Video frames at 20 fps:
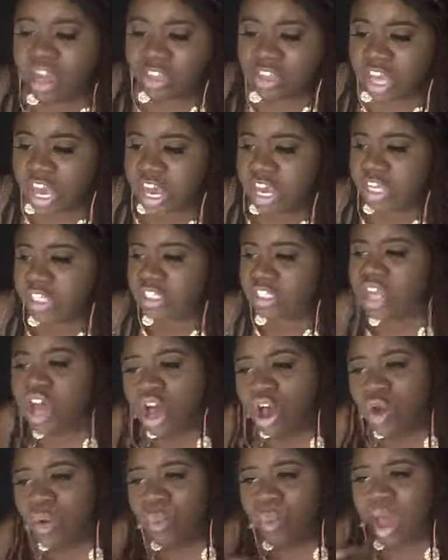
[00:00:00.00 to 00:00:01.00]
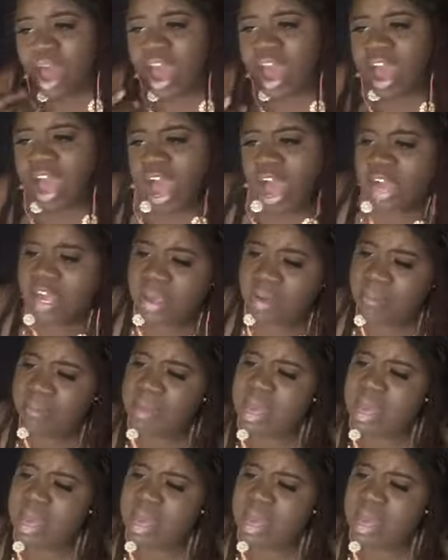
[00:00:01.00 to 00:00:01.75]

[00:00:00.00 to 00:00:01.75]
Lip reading: There's no way I can